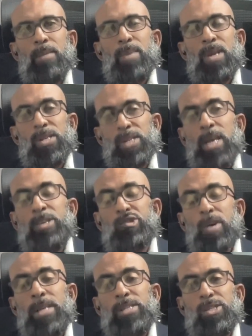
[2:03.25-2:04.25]
because I
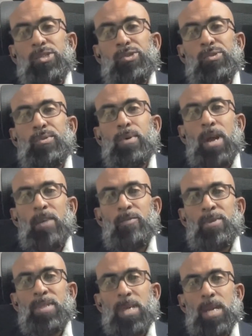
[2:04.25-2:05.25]
tried to do
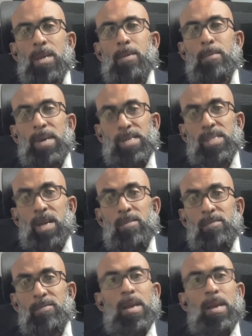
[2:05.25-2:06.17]
everything myself,